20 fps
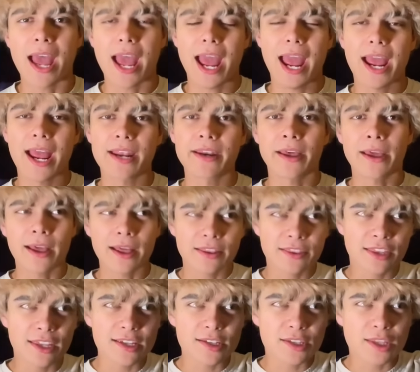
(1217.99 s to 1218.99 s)
and
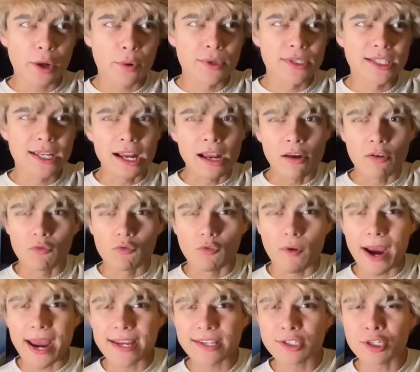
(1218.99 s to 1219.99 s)
there was like a
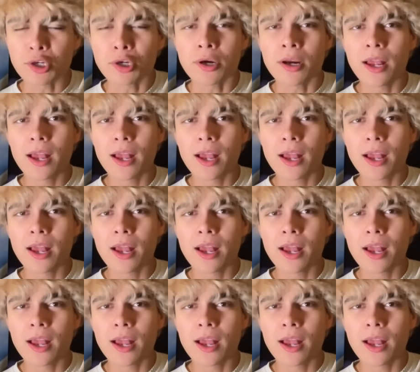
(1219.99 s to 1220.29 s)
razor,